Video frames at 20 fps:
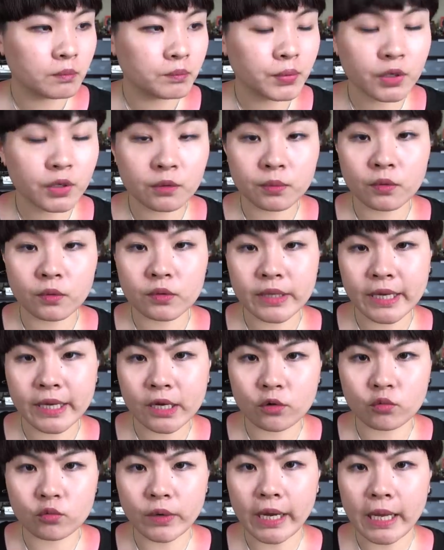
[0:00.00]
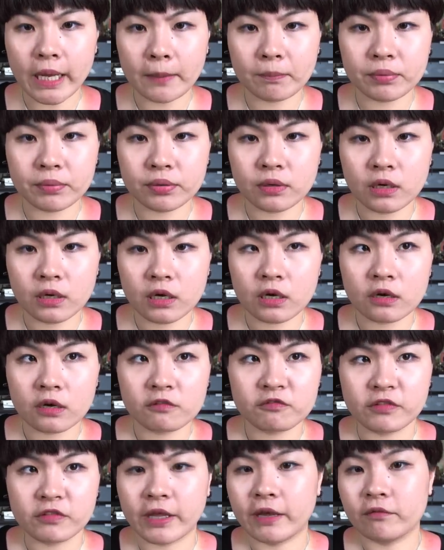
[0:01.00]
purple like grape
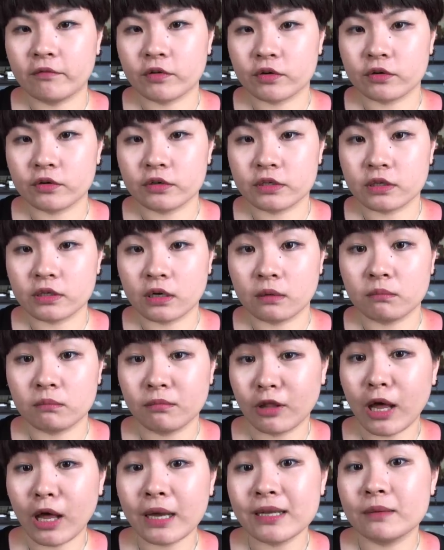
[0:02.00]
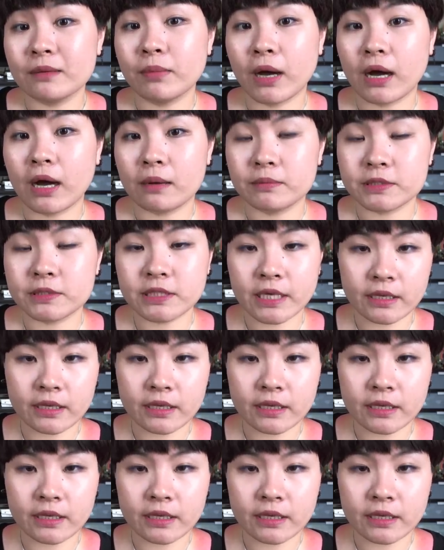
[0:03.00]
flavored um, lollipops,